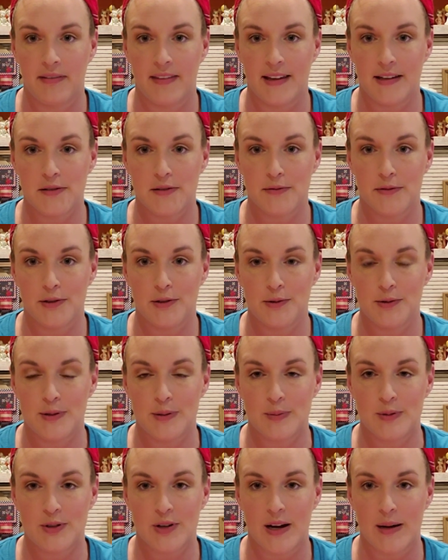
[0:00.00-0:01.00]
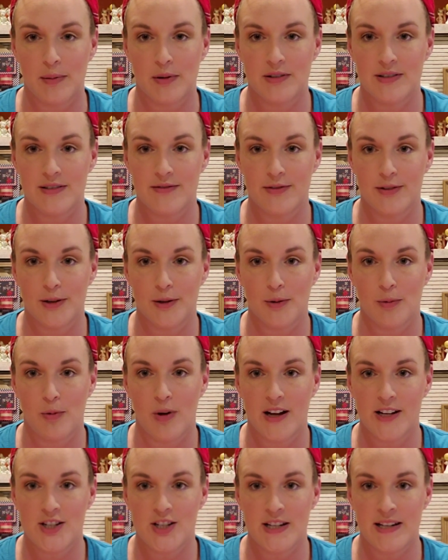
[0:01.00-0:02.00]
thanks for new subscribers for
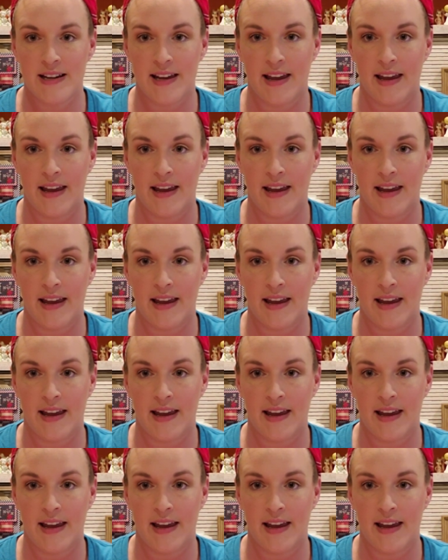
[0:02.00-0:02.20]
watching,